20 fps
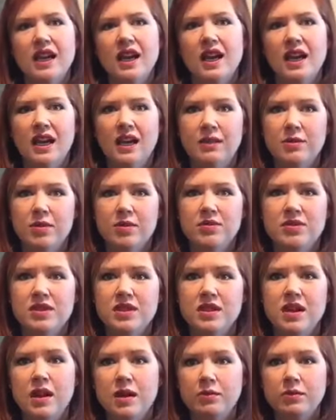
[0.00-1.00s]
It was a
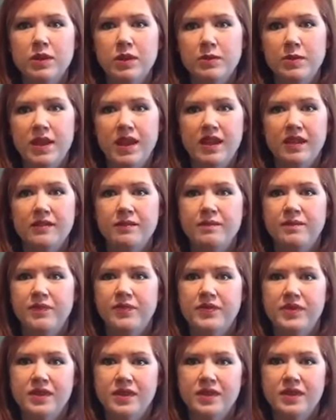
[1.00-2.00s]
compliment
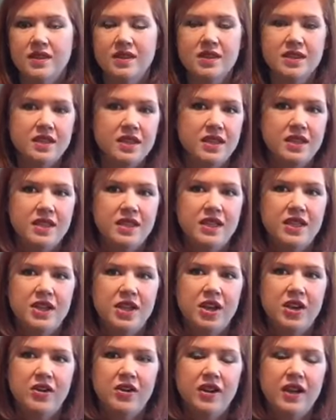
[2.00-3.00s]
to, you
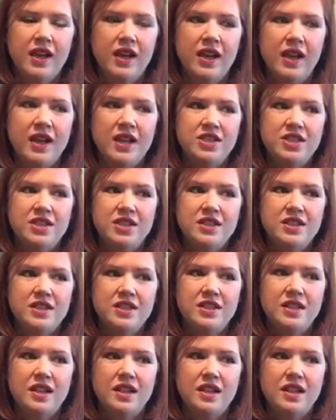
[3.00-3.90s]
know, and I just,